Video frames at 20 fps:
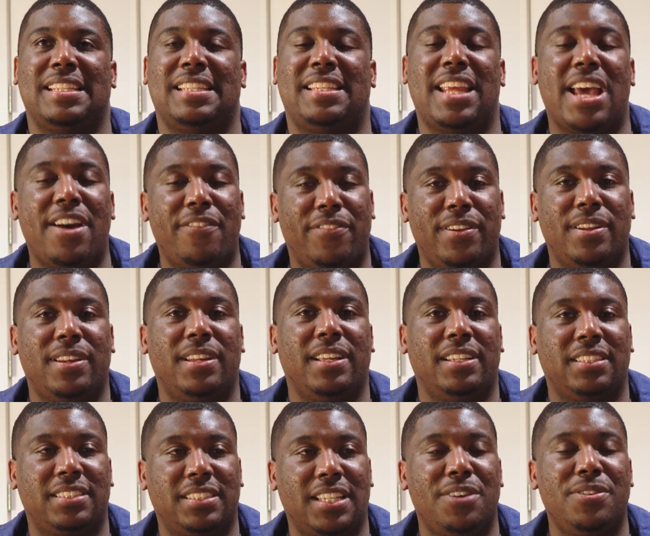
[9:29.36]
definitely,
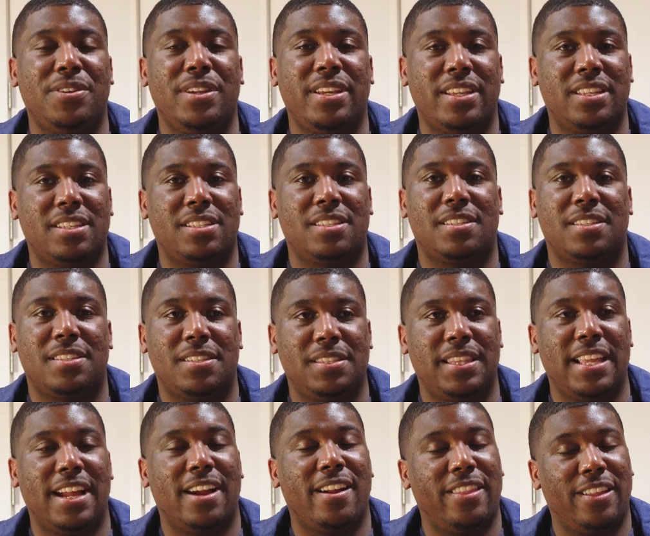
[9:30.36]
Sony is
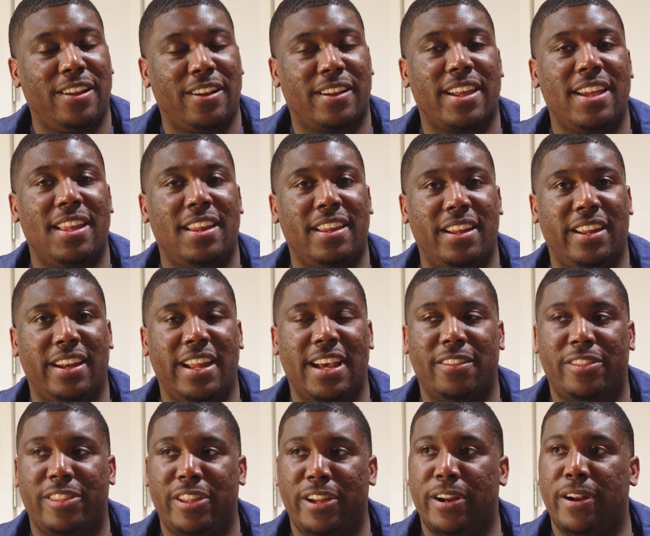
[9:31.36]
they're killing it
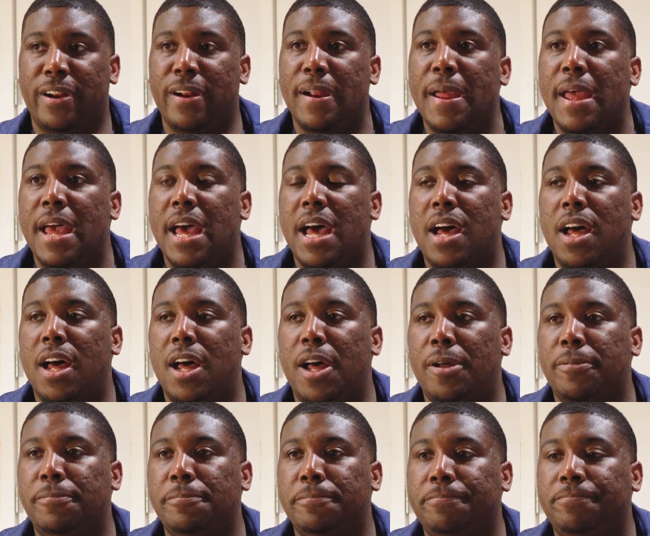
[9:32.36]
out there.
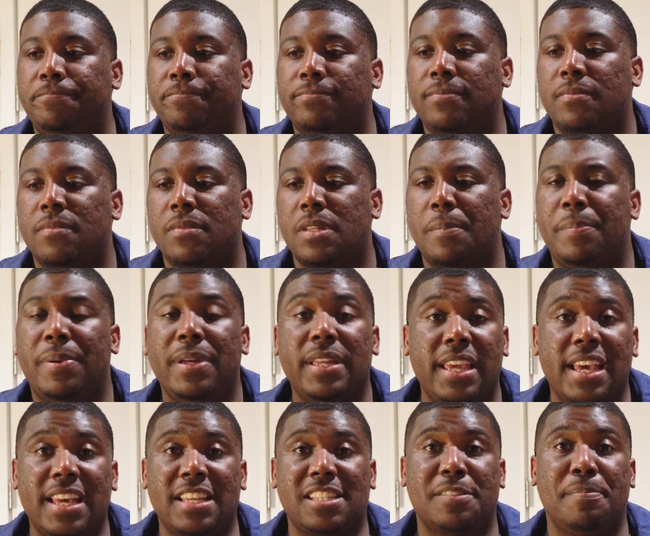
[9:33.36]
But
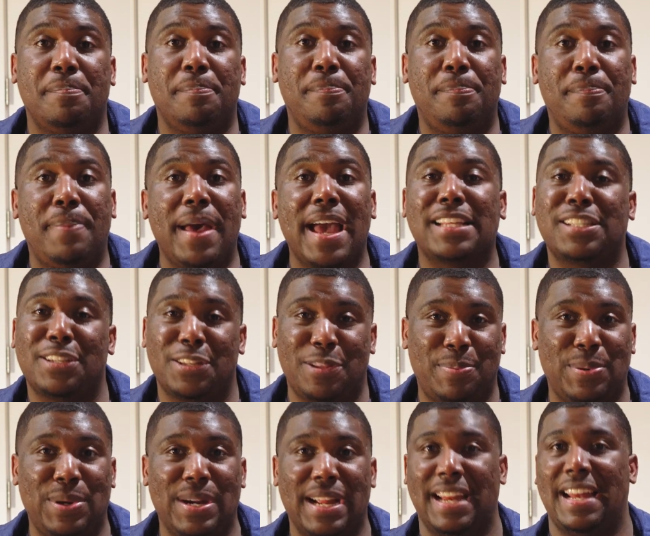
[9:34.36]
yes, back to the
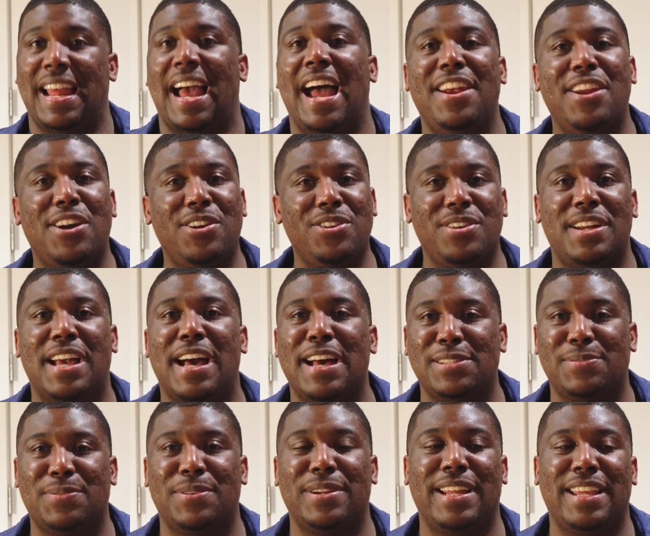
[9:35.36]
point. I know you
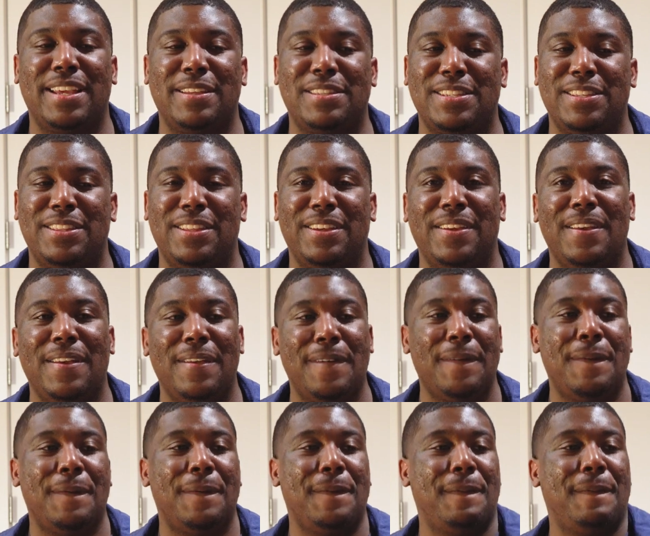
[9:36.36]
guys want to get to the
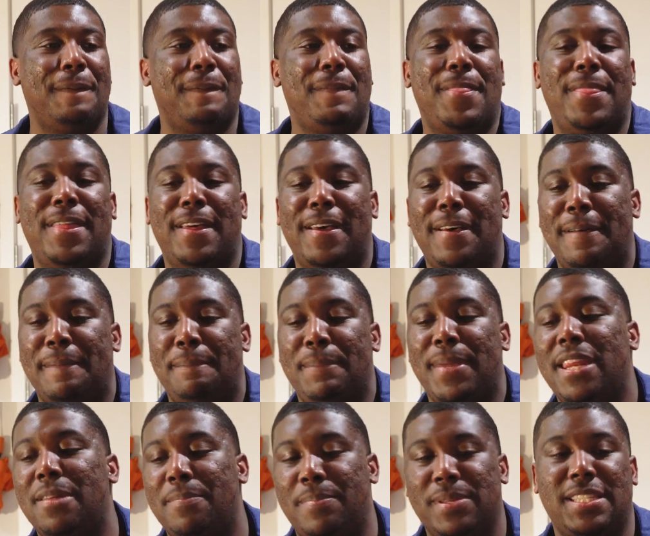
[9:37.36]

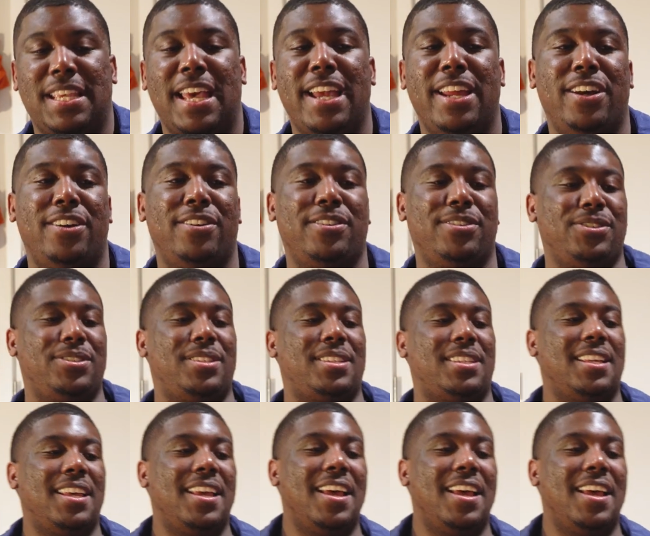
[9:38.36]
meat and potatoes